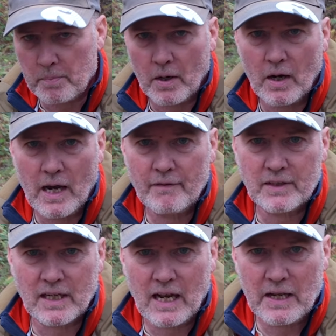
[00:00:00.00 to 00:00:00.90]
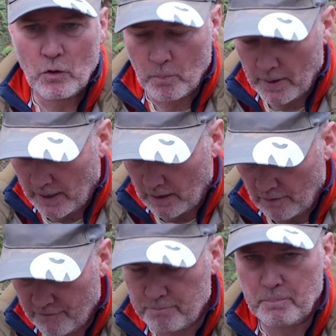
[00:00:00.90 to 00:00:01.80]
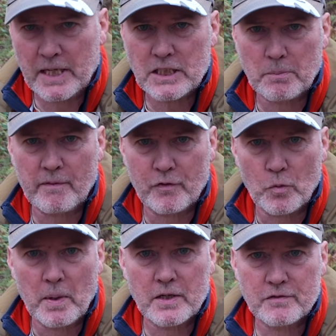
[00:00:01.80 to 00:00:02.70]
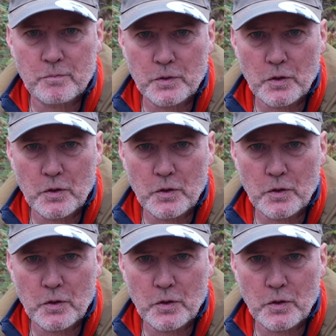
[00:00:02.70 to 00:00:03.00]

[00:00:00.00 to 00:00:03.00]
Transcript: but I have done a little bit, and I've picked up a few bits from